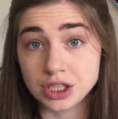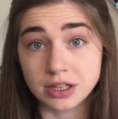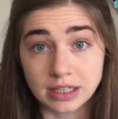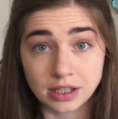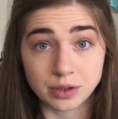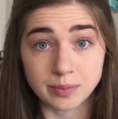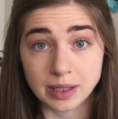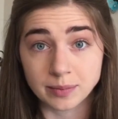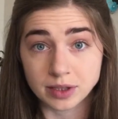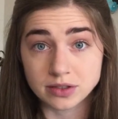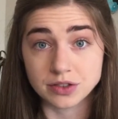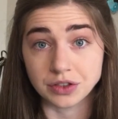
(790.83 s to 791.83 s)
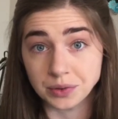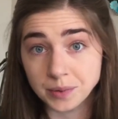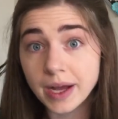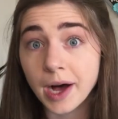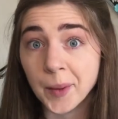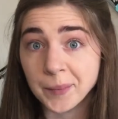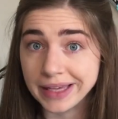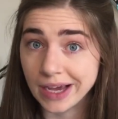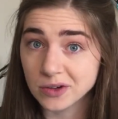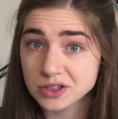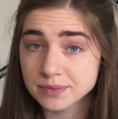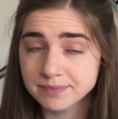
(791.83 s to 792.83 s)
Do you think you'd be able to help me
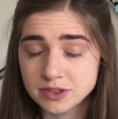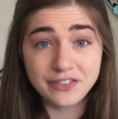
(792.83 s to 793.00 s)
out?